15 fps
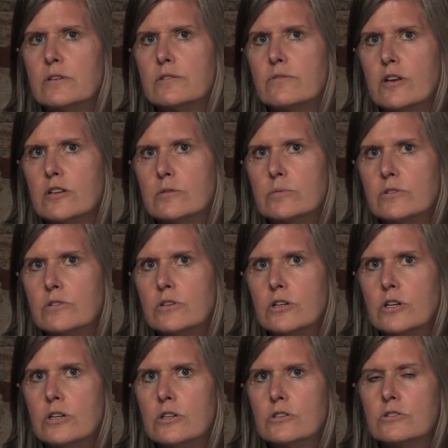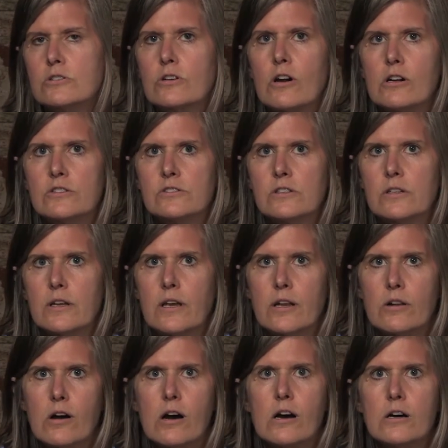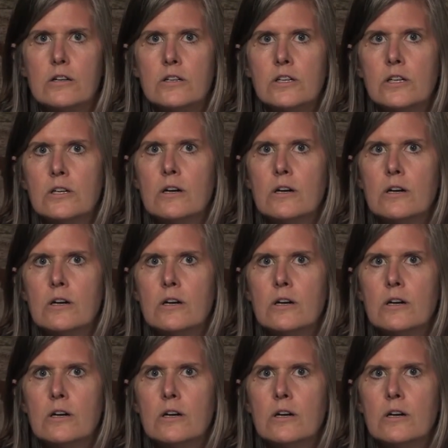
to be available to Carson at all.